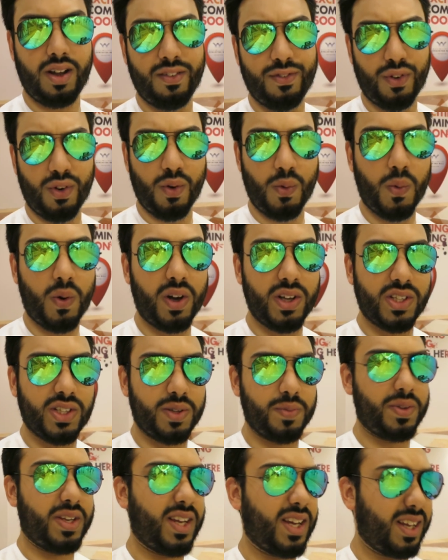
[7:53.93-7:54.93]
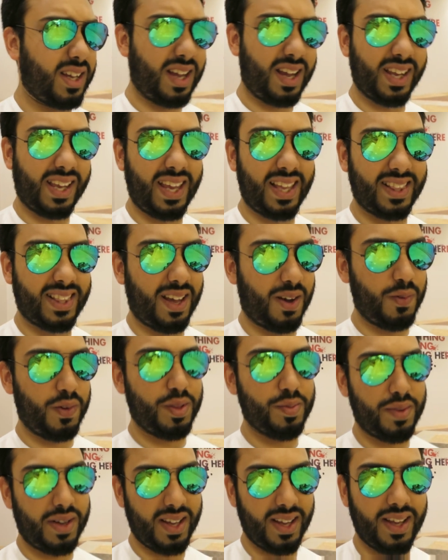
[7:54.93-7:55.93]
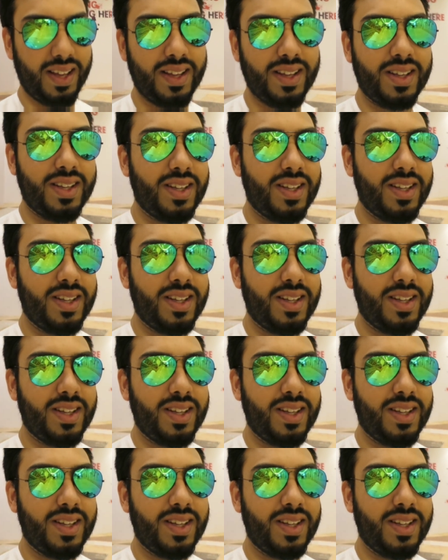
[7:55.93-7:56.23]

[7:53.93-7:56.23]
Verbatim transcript: for a watch. I mean, I, I get that with my